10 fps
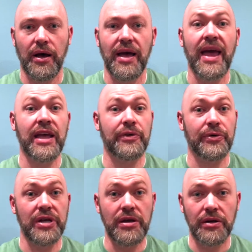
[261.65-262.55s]

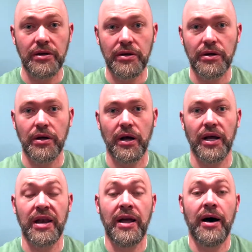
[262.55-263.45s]
angry,
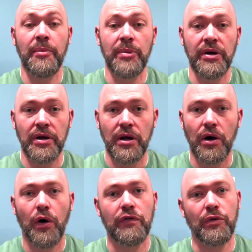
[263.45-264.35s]
numb,
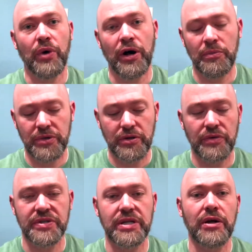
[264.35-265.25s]
overwhelmed.
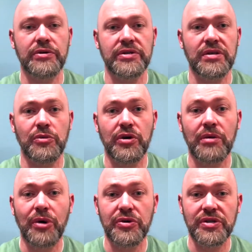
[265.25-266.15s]
Those are some good
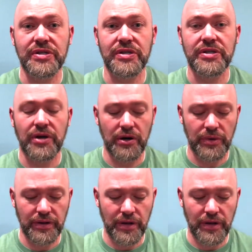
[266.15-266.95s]
emotions to start with.